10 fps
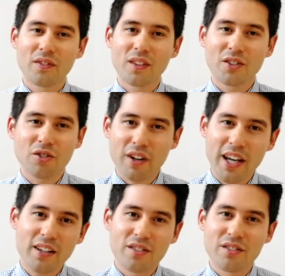It's
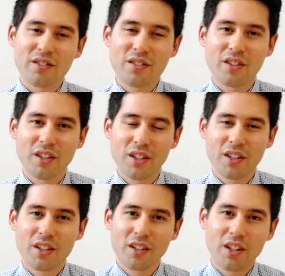grace
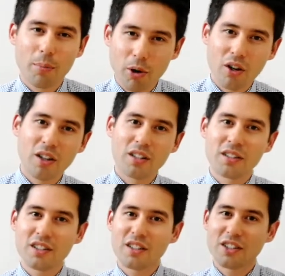
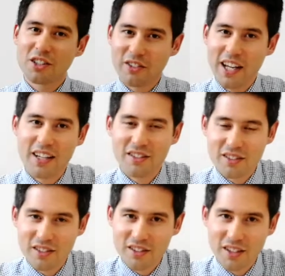upon
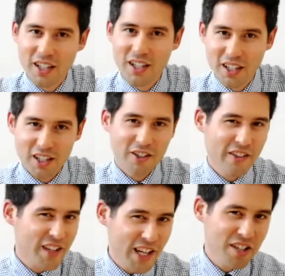grace here
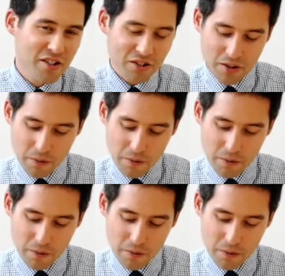in the desert.